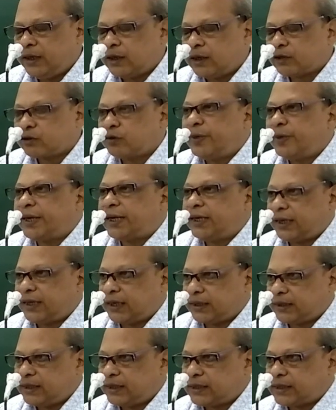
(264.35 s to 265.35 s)

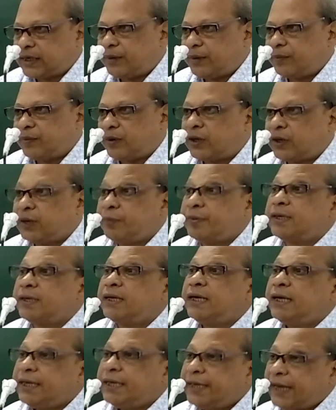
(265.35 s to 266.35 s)
electromechanical system or
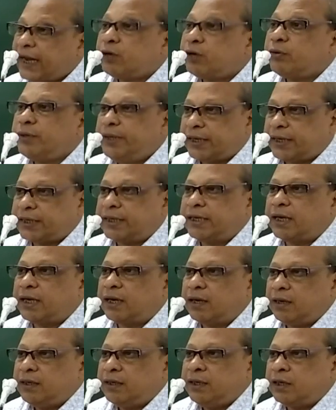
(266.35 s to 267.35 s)
even nano
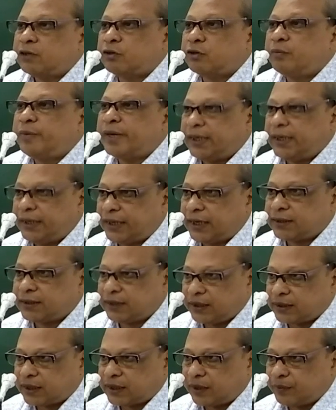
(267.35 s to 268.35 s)
electromechanical
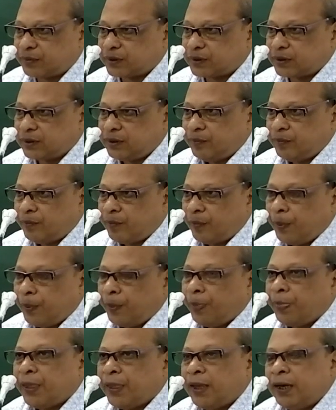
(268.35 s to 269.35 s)
systems.
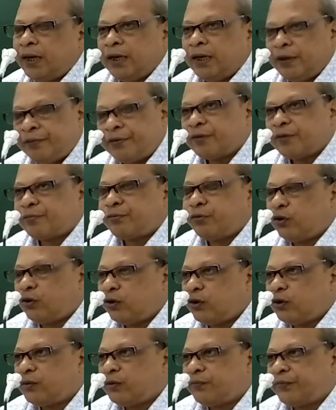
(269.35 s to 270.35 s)
Even
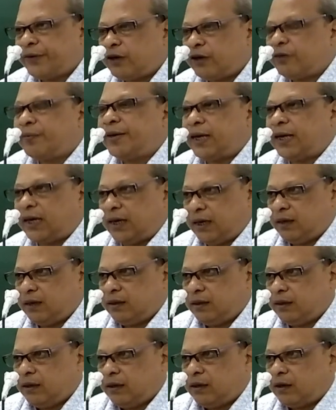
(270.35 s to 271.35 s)
flow
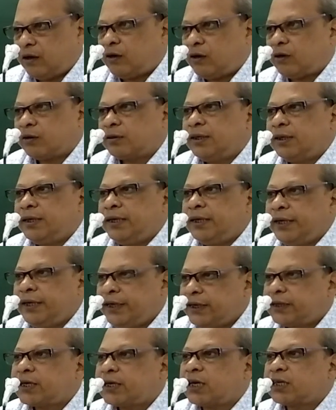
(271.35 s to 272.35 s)
phenomena or
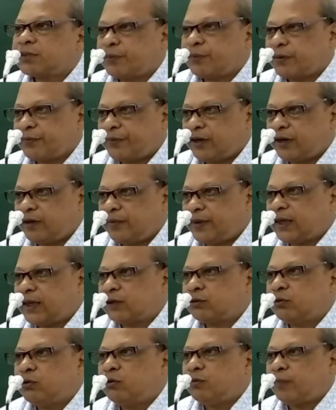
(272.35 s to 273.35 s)
heat transfer
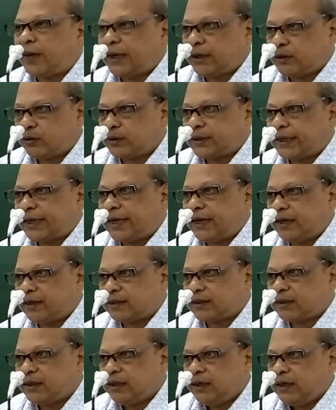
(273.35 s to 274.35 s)
phenomena through micro
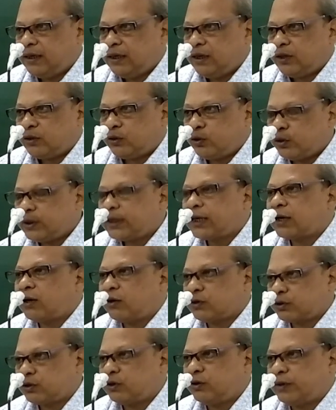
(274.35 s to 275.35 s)
channels, those
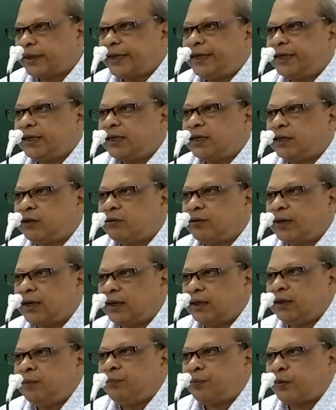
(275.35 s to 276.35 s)
are also gaining
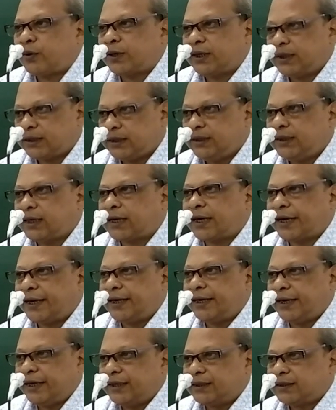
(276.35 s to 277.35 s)
importance in the
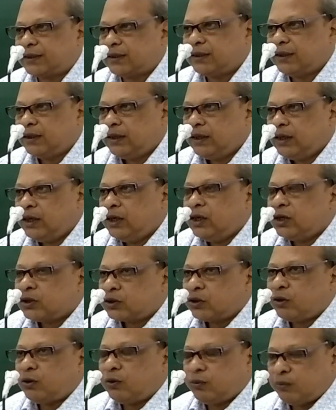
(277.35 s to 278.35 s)
current days.
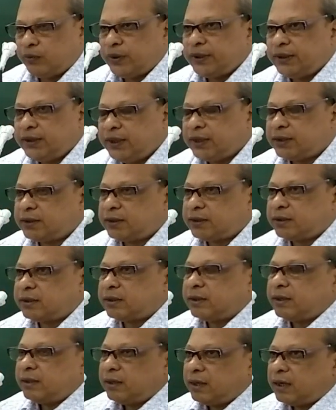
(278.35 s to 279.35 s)
So with
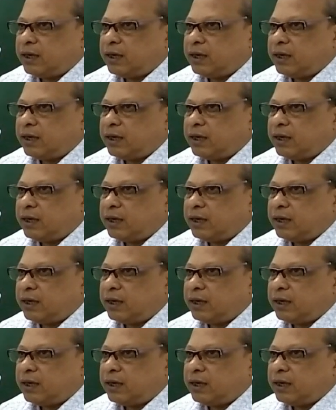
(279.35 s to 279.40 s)
these